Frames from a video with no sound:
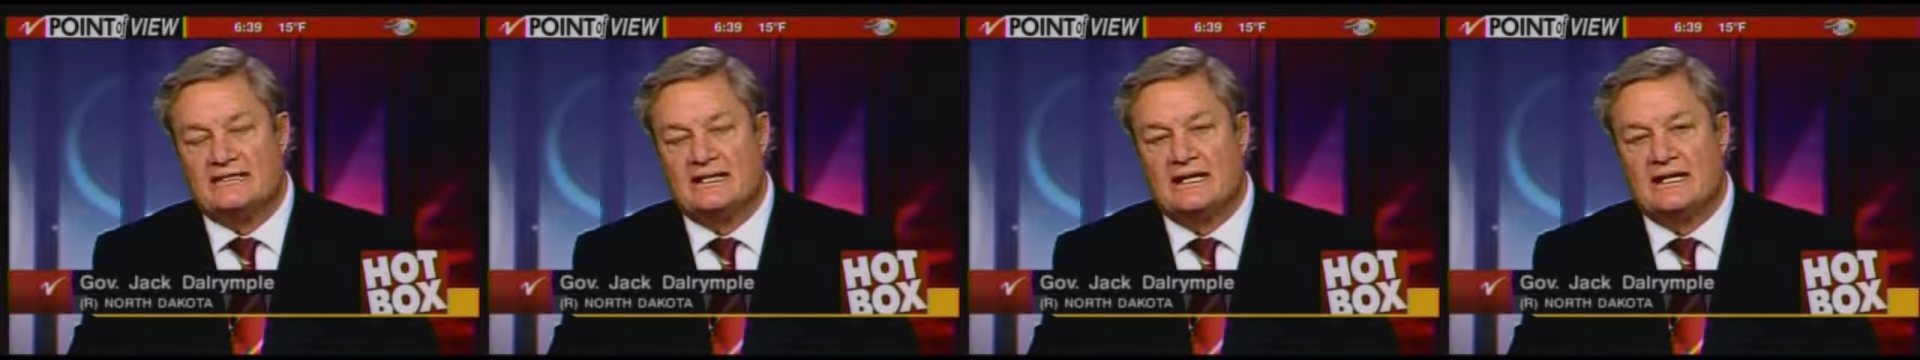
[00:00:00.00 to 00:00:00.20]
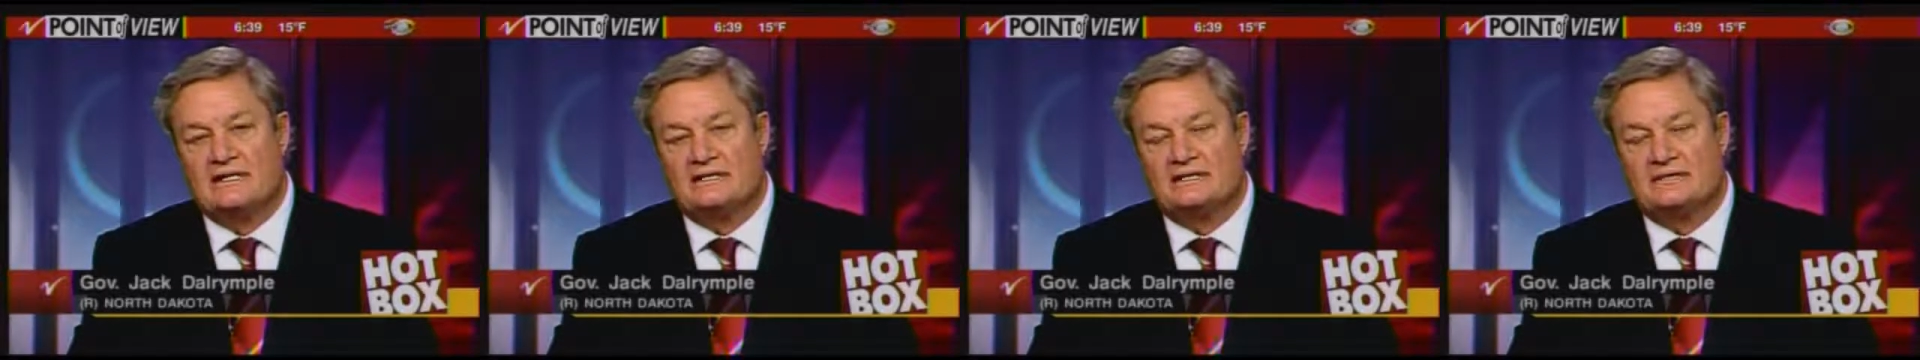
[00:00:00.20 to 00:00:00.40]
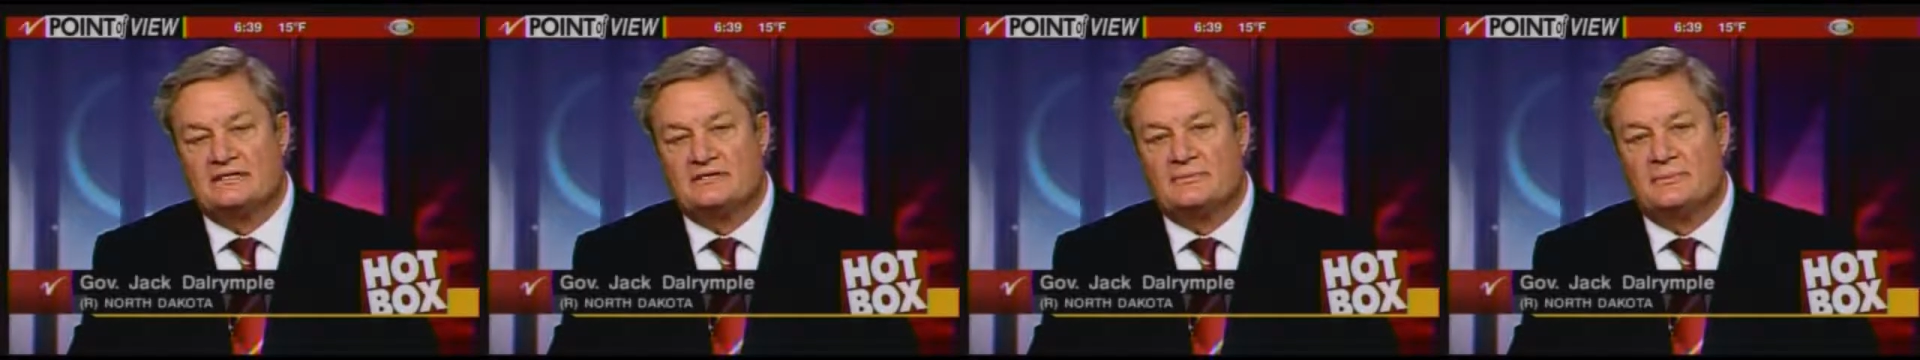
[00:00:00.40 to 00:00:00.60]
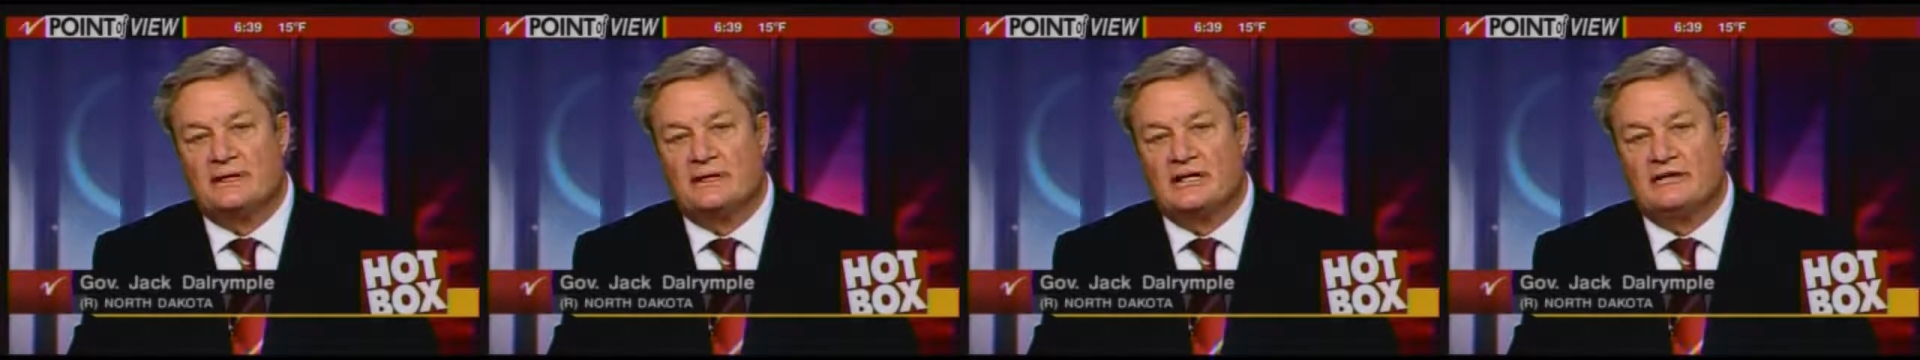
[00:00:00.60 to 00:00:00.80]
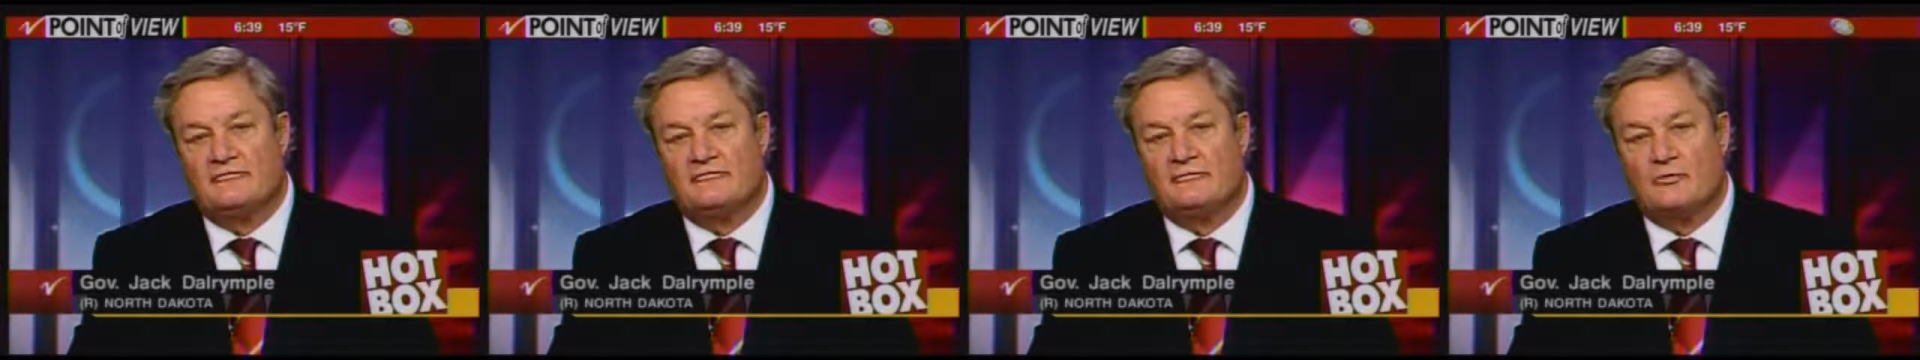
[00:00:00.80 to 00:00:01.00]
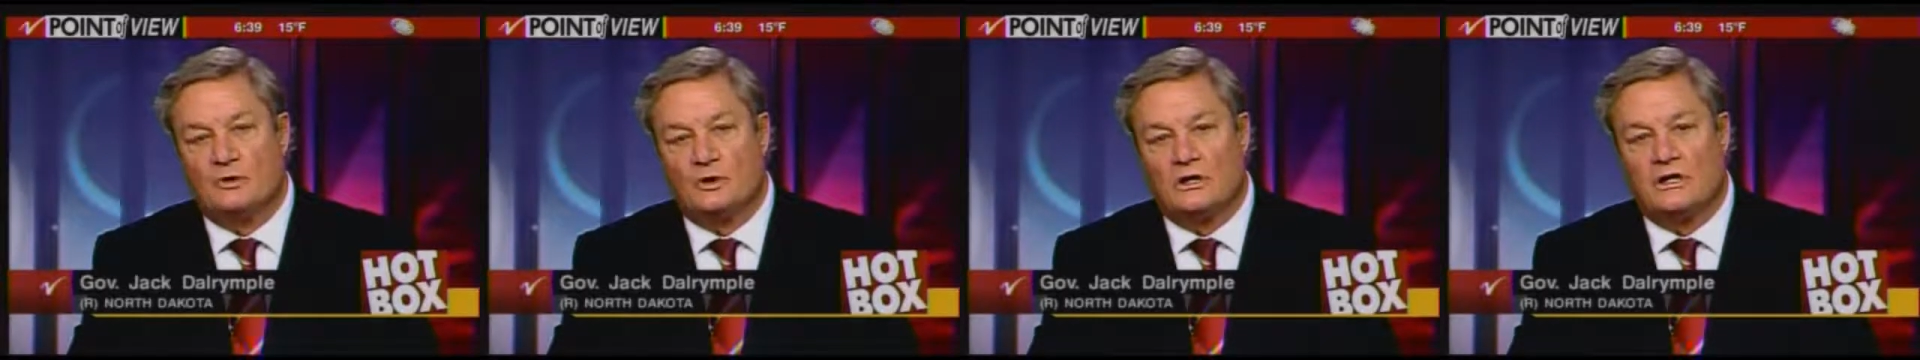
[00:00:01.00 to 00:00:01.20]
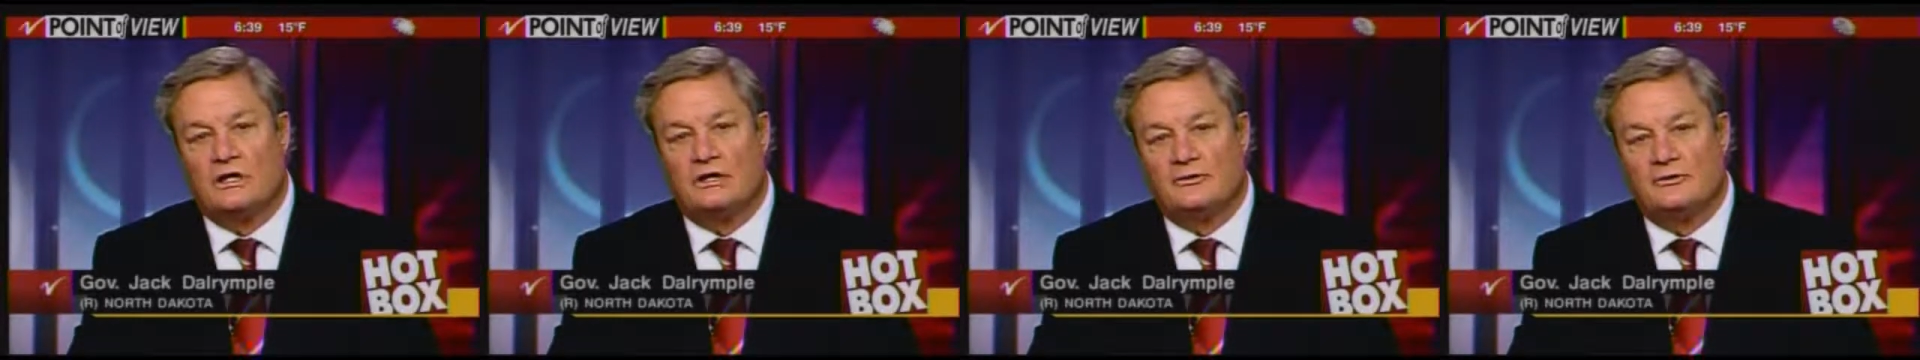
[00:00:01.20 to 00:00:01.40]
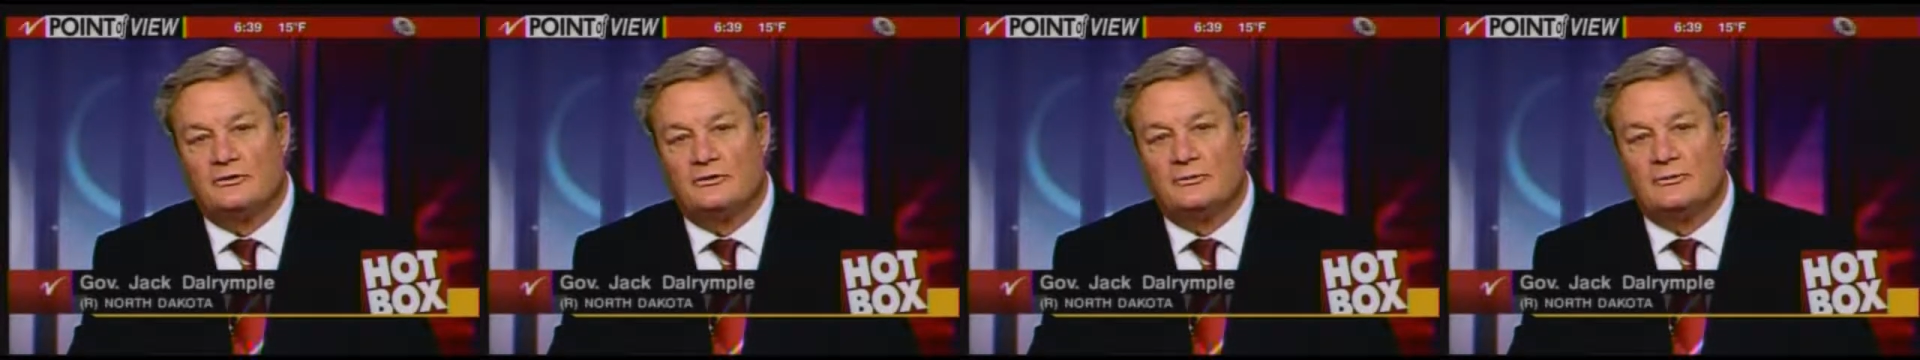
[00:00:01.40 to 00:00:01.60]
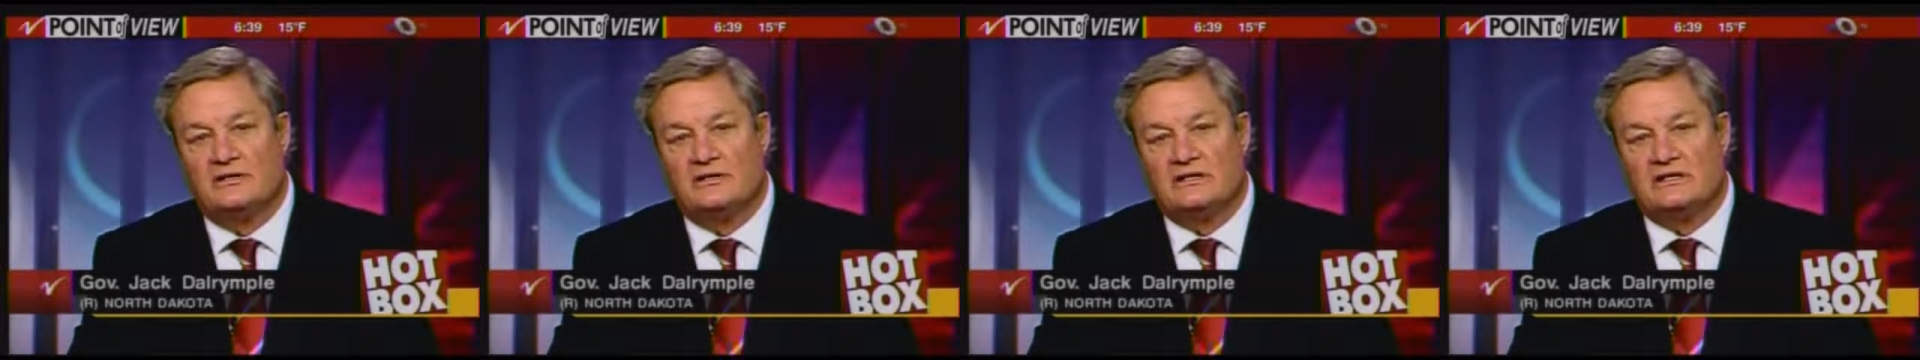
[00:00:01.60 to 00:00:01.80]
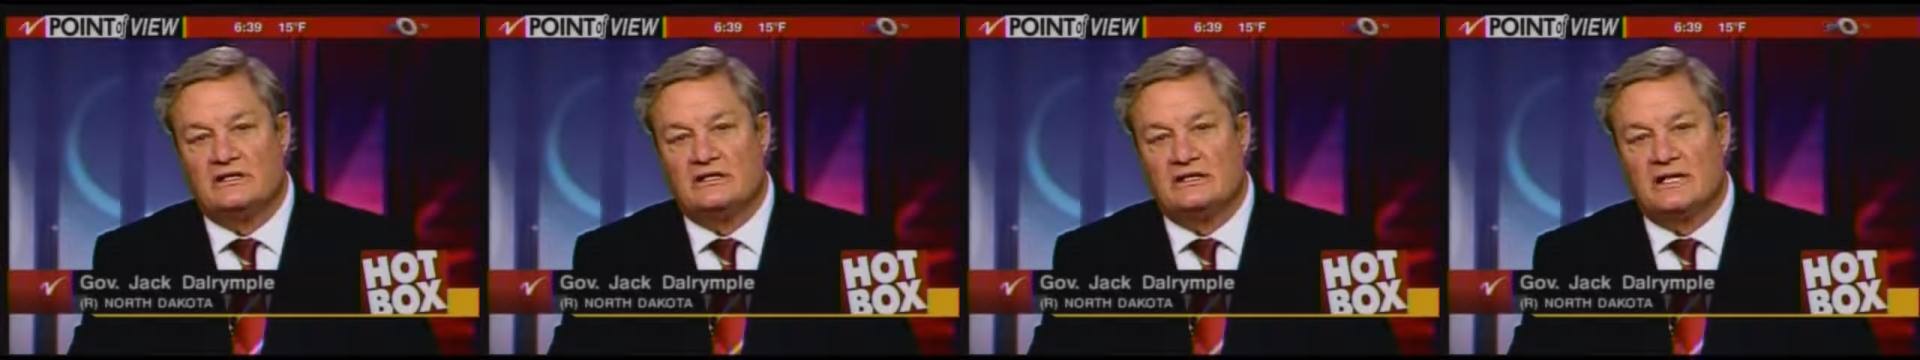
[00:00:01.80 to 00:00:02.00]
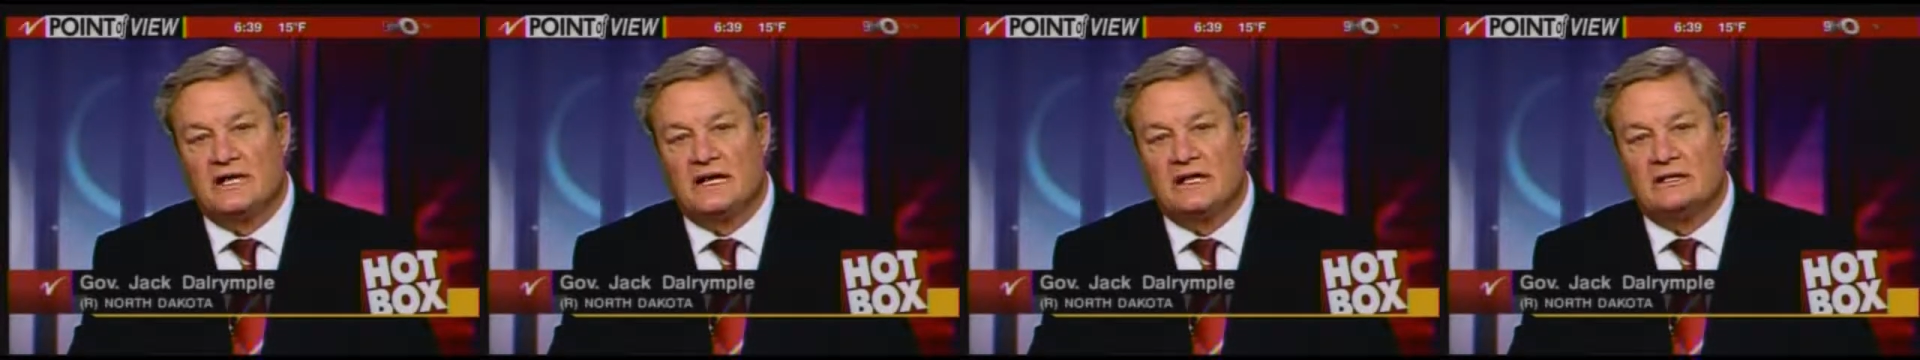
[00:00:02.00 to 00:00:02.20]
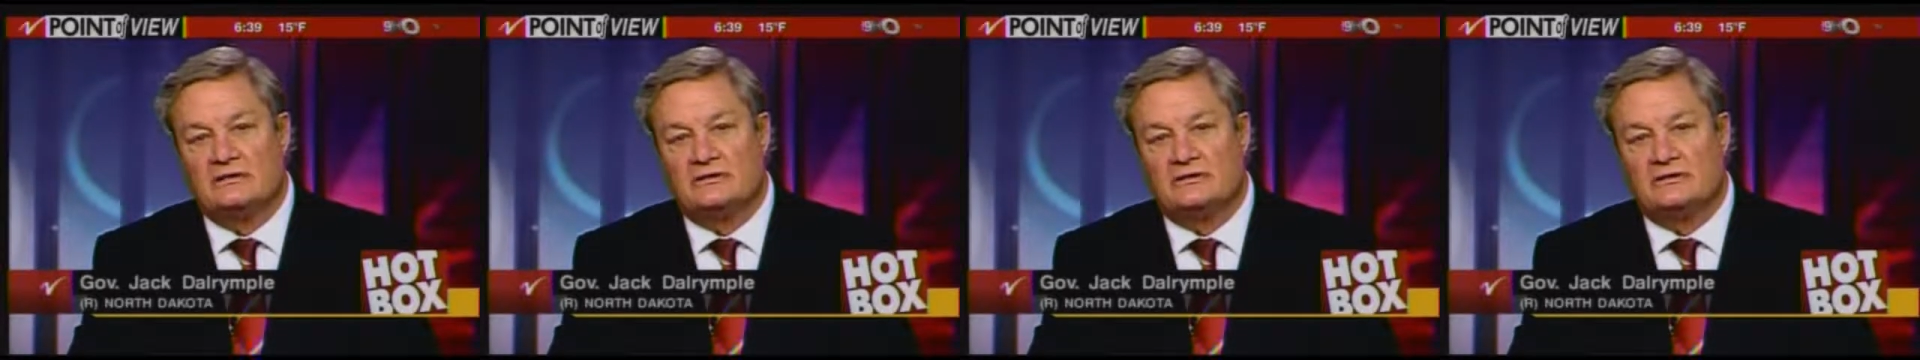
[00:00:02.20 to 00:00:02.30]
taxes by $400 million